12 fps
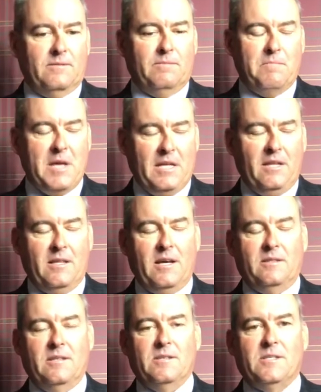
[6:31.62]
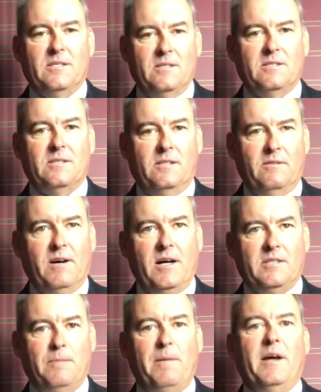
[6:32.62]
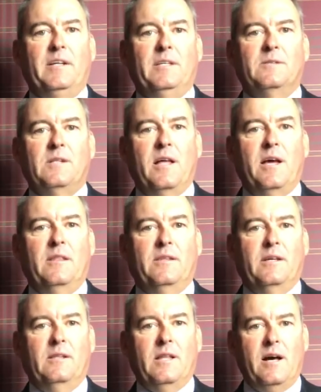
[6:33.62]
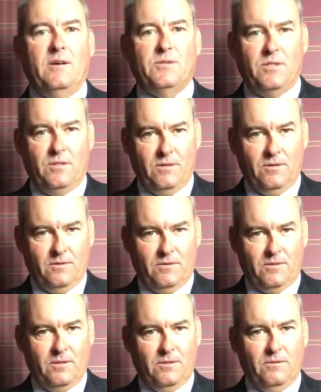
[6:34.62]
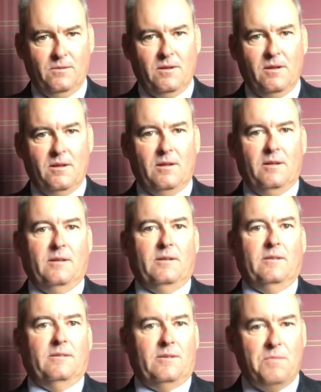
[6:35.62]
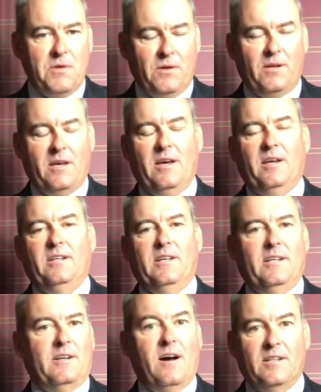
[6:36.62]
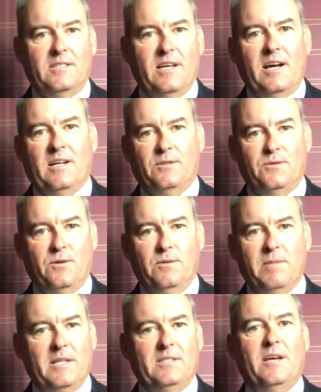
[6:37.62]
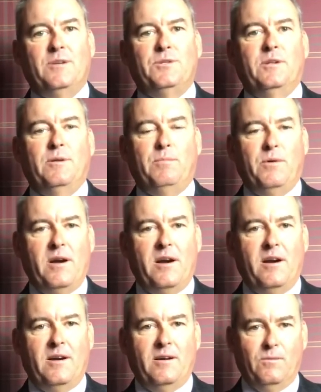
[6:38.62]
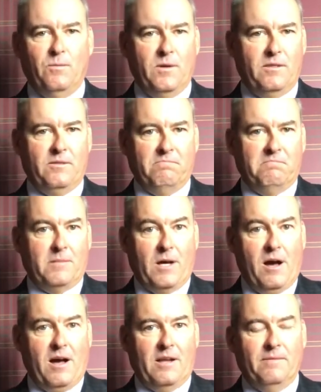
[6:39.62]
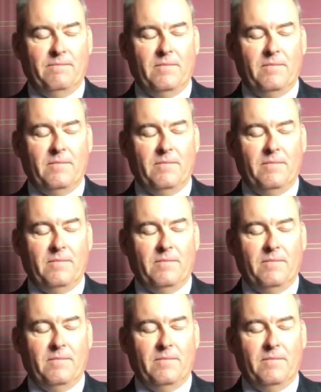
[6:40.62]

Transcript: Meaning that this is the device, your pineal gland, that allows you to communicate and contact through meditation and prayer with God.